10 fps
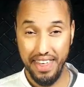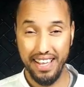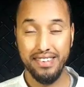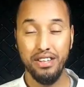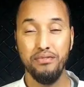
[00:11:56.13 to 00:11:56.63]

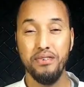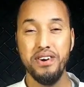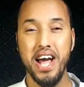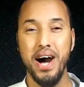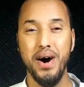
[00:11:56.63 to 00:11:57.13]
That's it for
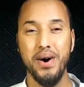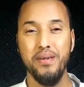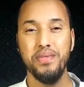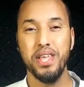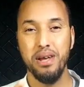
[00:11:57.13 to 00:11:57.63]
now.
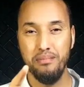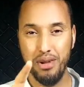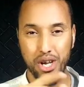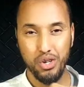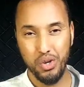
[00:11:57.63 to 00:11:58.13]

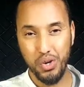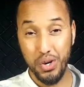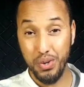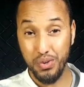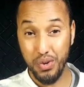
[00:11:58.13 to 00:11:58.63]
Make
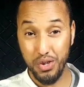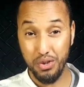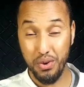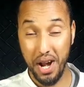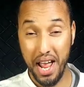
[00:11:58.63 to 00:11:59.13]
sure you
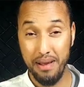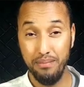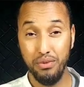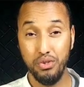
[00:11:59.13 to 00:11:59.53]
subscribe